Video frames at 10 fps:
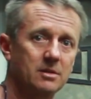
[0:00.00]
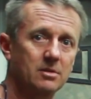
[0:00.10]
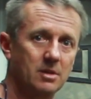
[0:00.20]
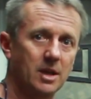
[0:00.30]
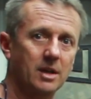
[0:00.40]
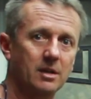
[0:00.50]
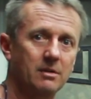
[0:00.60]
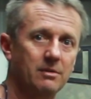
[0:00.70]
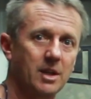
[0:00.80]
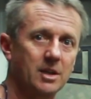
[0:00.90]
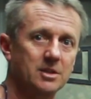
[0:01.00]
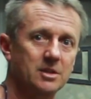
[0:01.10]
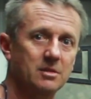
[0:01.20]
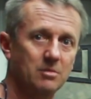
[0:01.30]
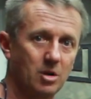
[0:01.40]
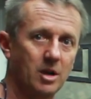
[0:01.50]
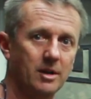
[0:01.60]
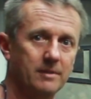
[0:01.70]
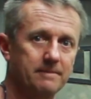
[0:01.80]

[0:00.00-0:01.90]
good luck. Thanks. Bye.